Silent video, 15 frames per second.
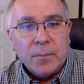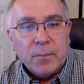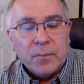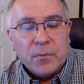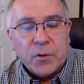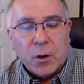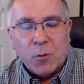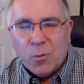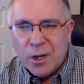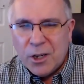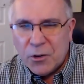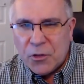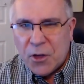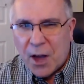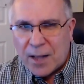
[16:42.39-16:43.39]
So what are your
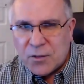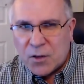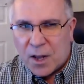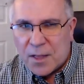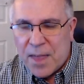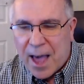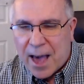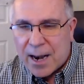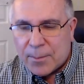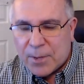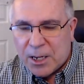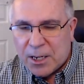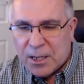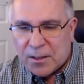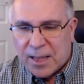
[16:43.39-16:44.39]
thoughts on that? I
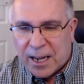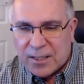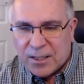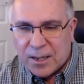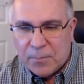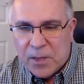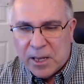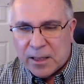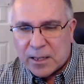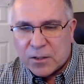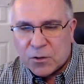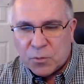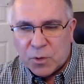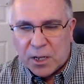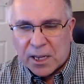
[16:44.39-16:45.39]
mean, you know, that's something
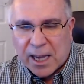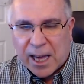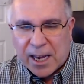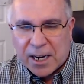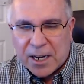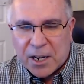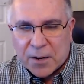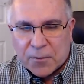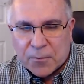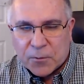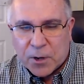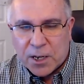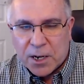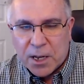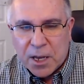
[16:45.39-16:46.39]
that's really kind of different.